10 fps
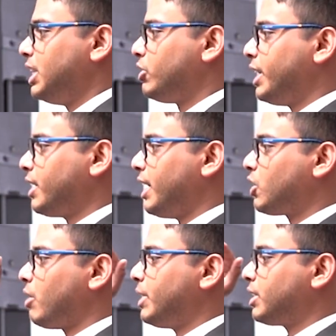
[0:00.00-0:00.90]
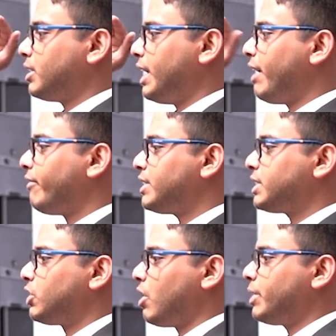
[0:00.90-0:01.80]
You take an average
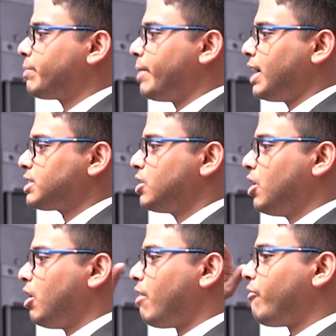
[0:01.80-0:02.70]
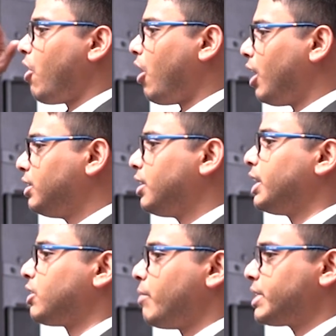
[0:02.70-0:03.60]
atomic mass of all the
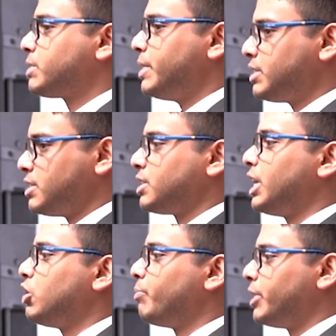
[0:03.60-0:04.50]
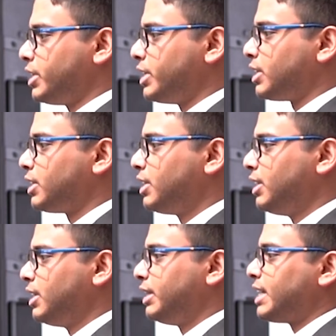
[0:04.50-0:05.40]
atomic species in your material.
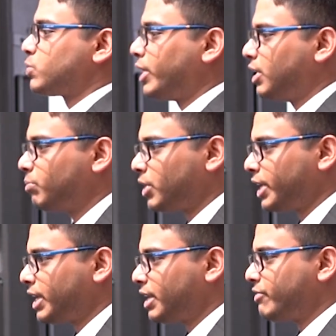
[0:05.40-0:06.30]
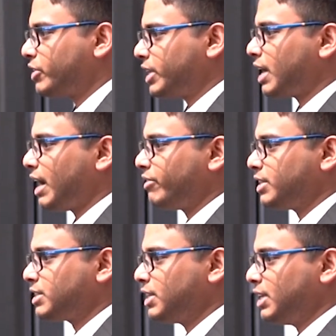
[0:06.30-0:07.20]
That's one number, right? If you take an
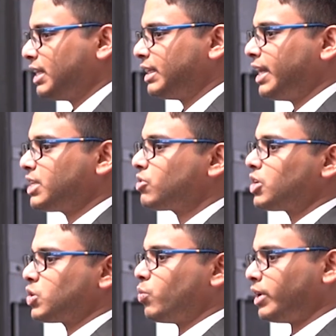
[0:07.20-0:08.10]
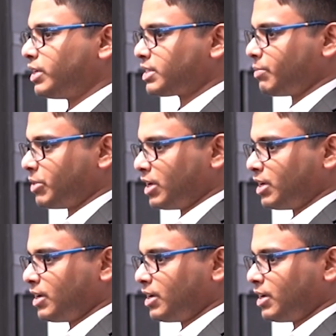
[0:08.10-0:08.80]
average, that is also one descriptor.